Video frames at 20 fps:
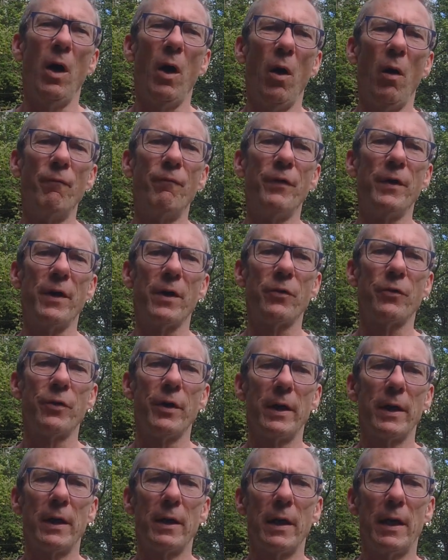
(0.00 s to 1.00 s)
obvious
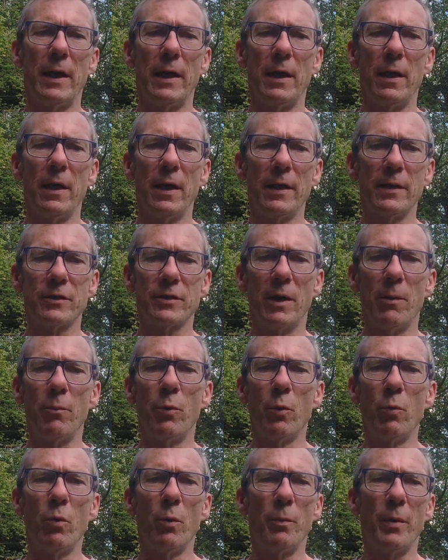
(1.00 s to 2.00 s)

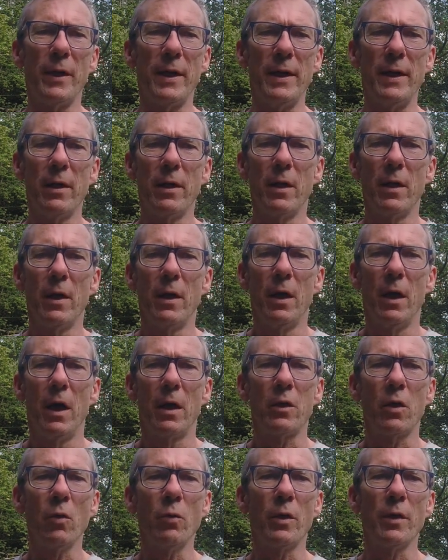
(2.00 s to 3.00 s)
example would be
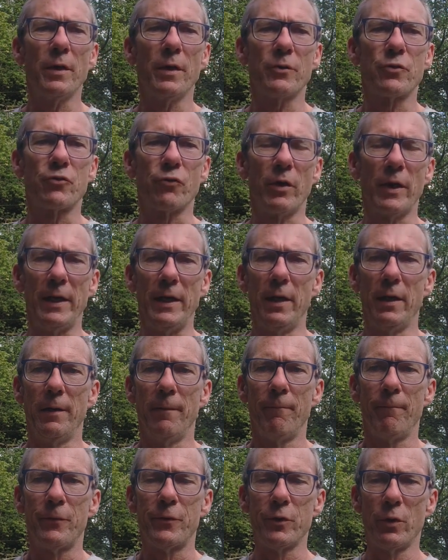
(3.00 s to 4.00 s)
a coconut tree.
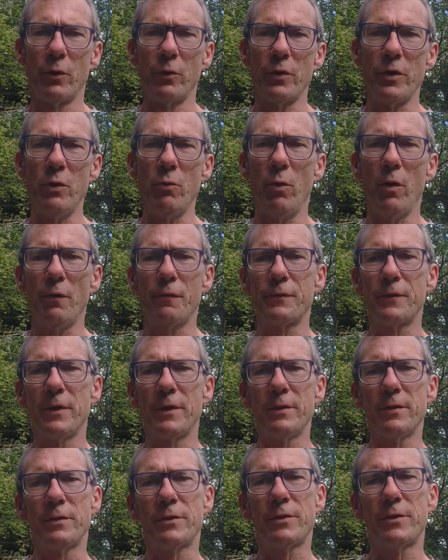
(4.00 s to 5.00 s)
So you
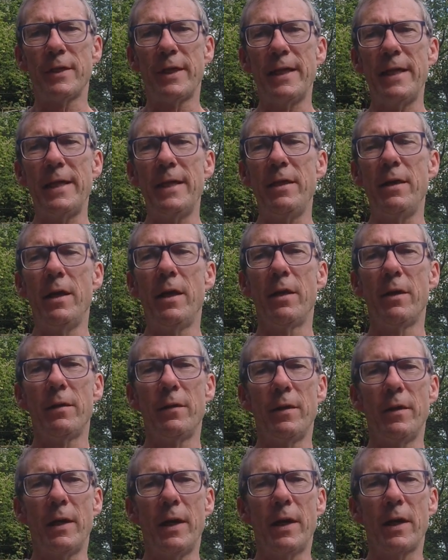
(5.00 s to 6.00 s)
often see
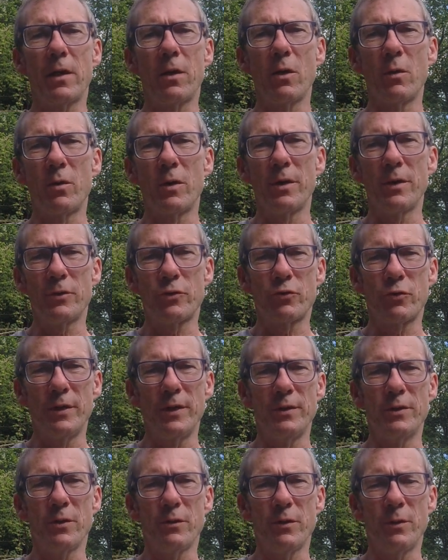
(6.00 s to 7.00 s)
coconut
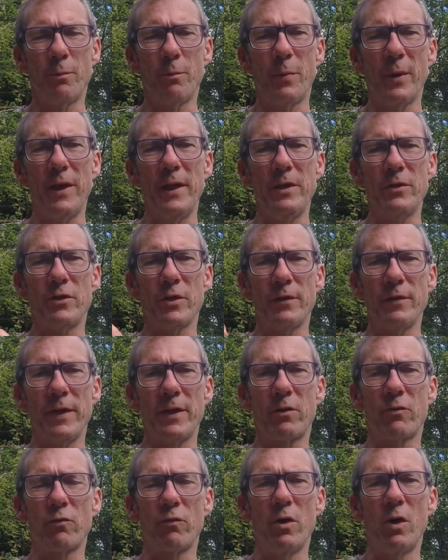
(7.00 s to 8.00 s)
trees on the beach, and
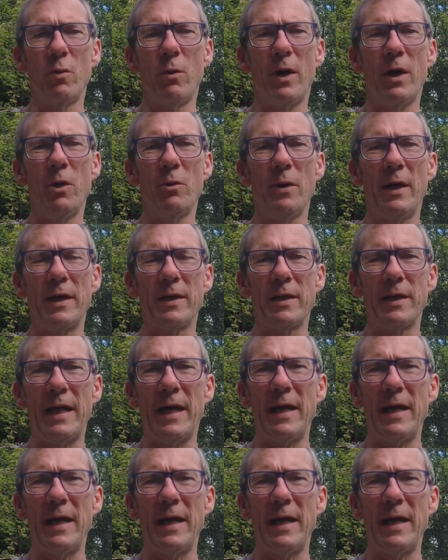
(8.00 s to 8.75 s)
they grow out at an